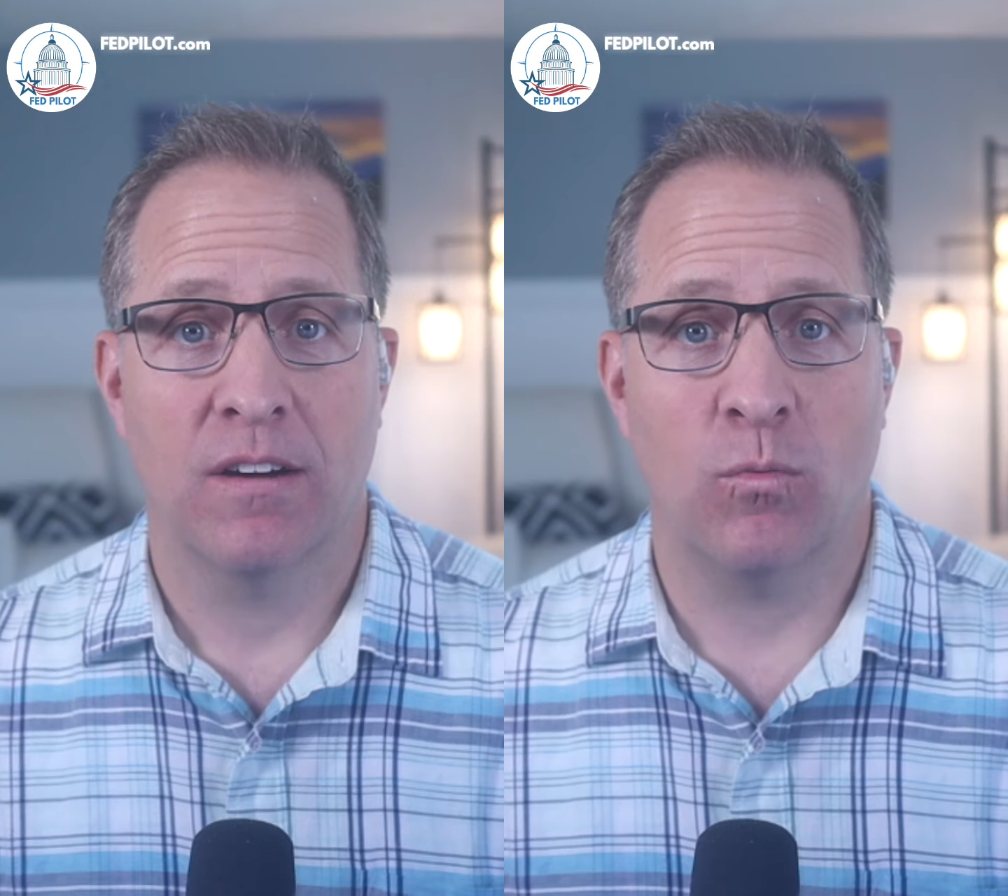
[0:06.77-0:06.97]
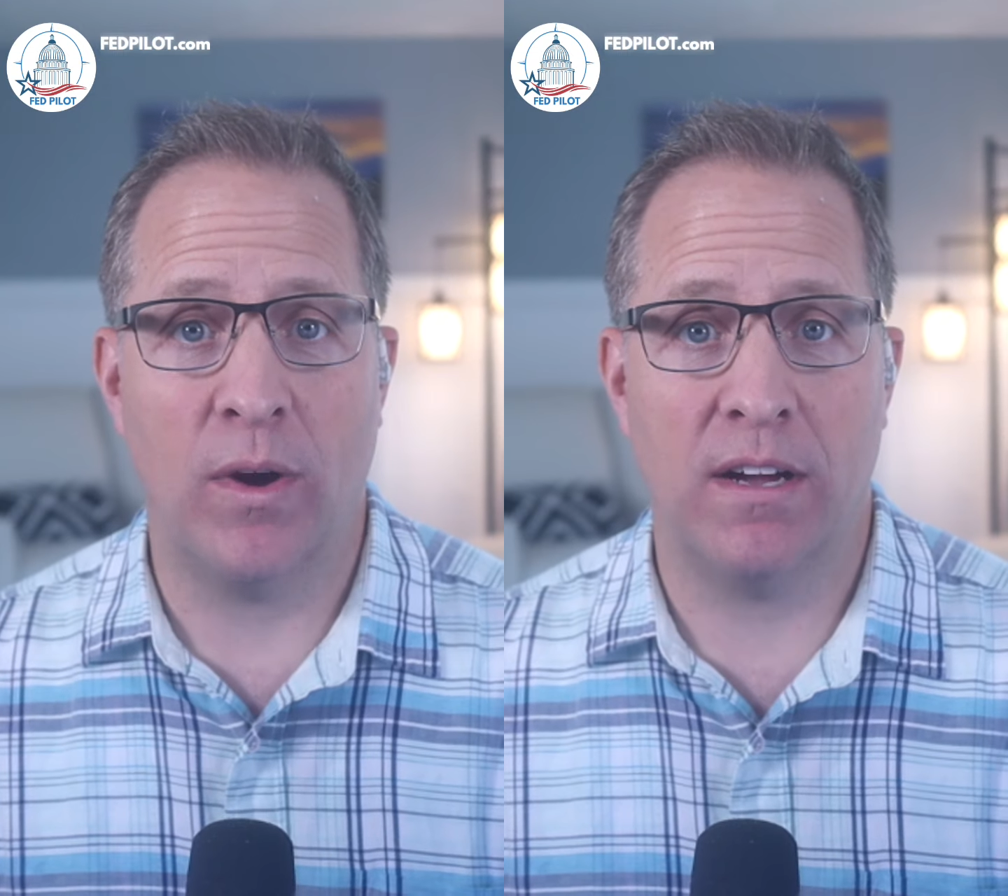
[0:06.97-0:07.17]

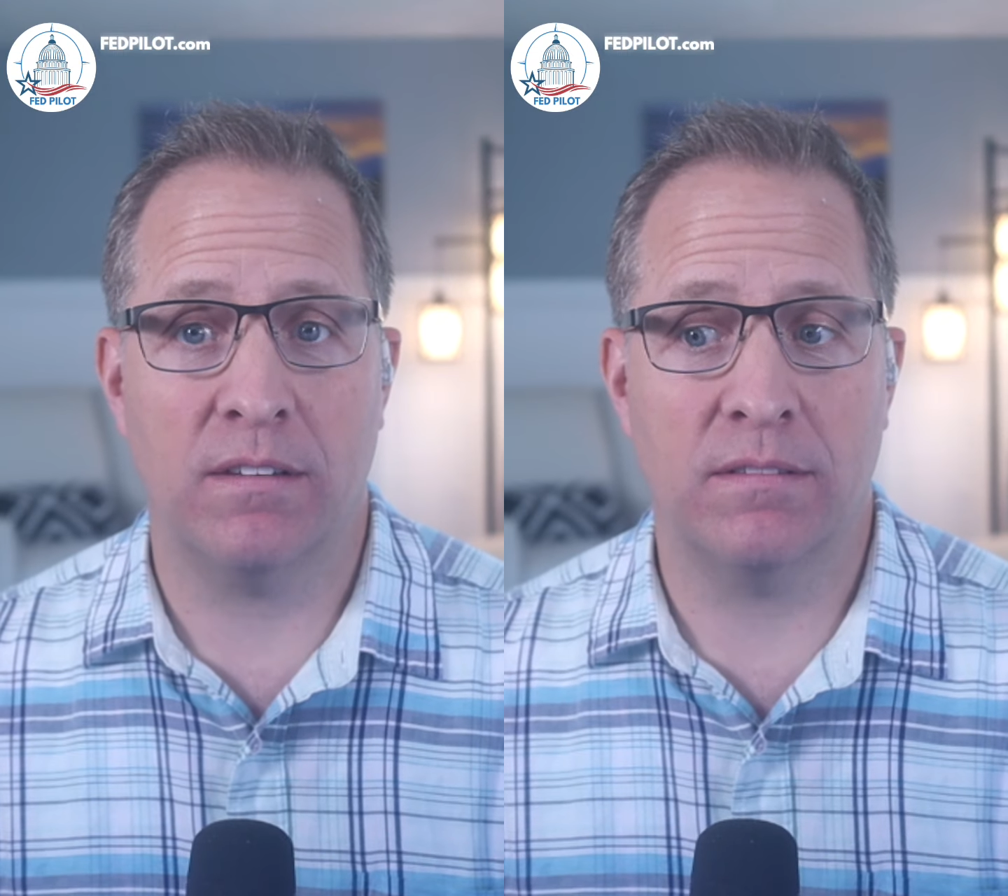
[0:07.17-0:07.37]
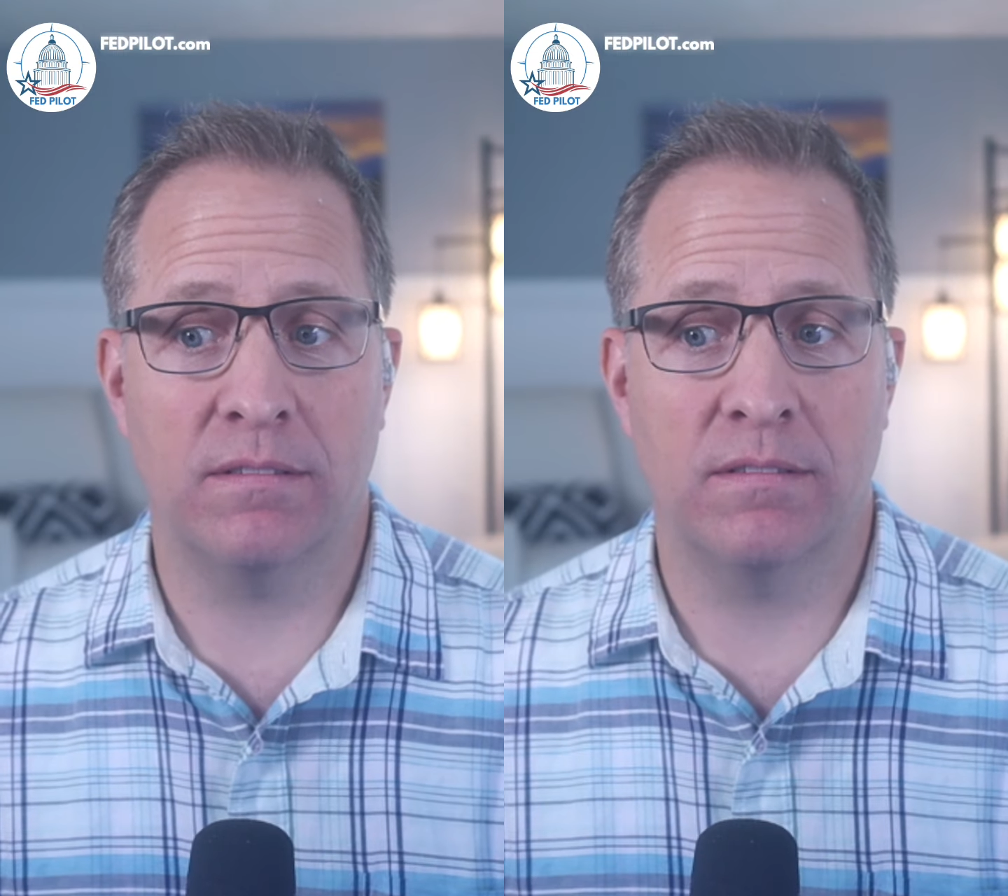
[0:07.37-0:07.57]

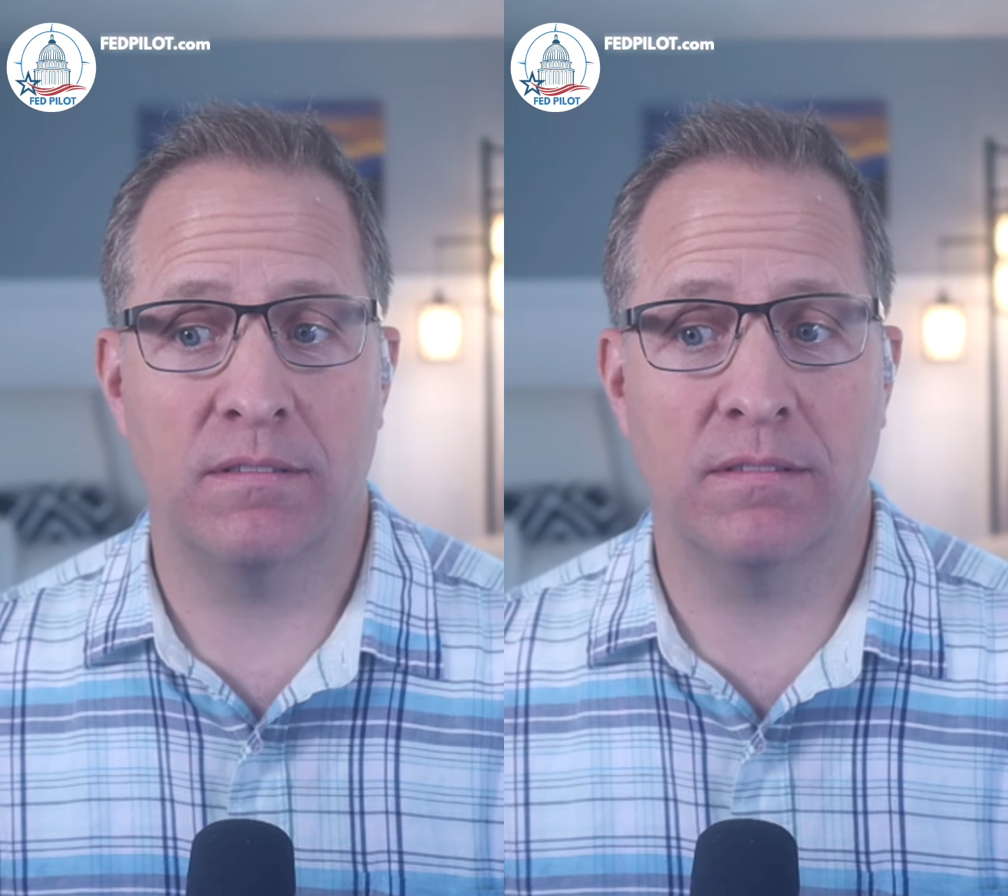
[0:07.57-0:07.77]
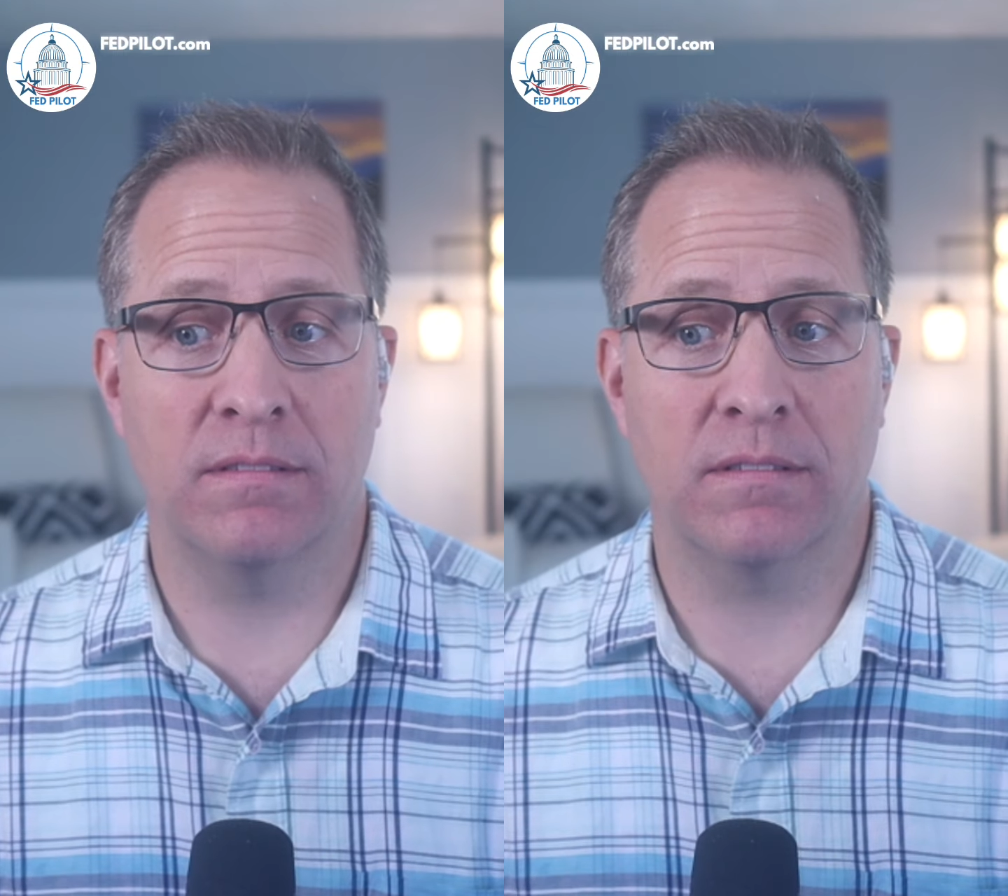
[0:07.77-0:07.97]
Well,
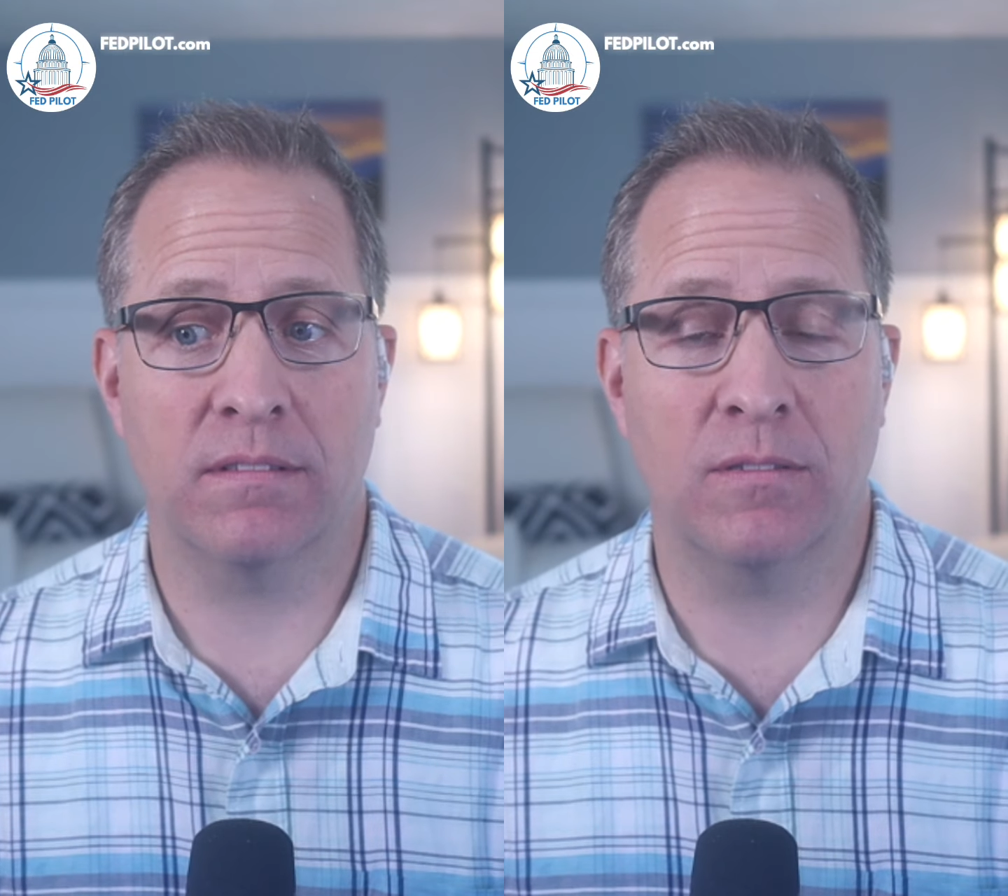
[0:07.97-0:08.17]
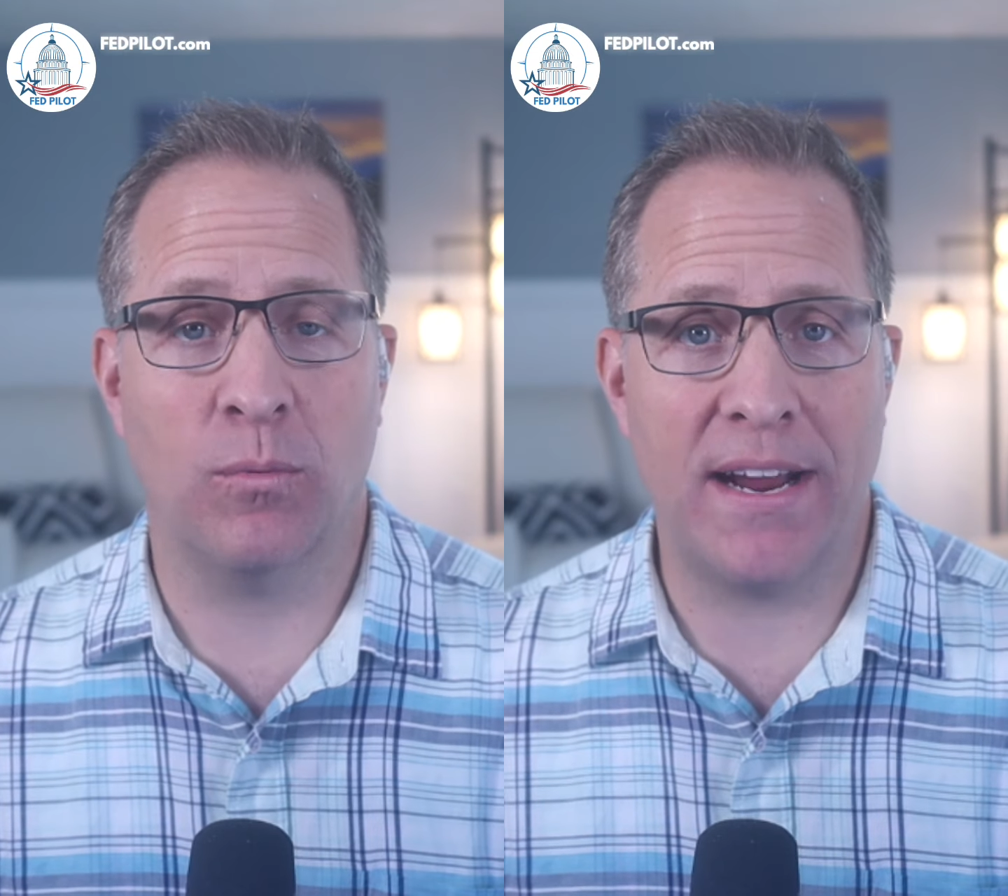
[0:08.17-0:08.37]

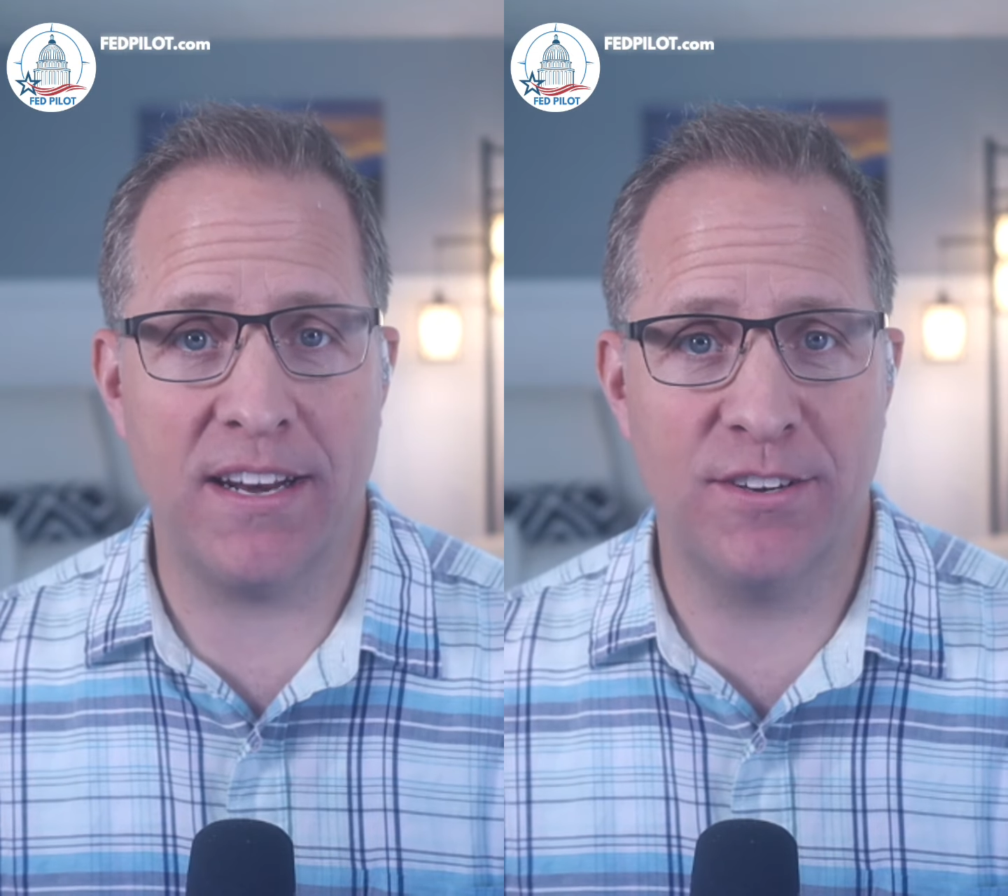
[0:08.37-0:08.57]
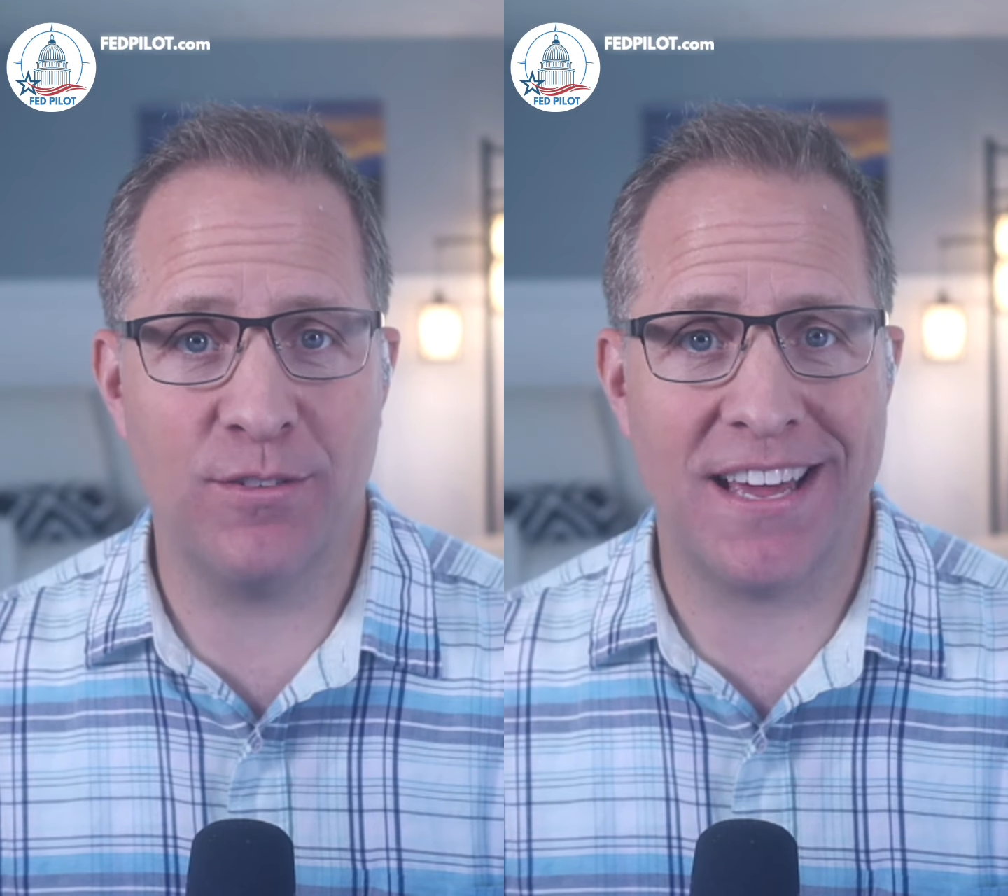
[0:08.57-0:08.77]
the way to do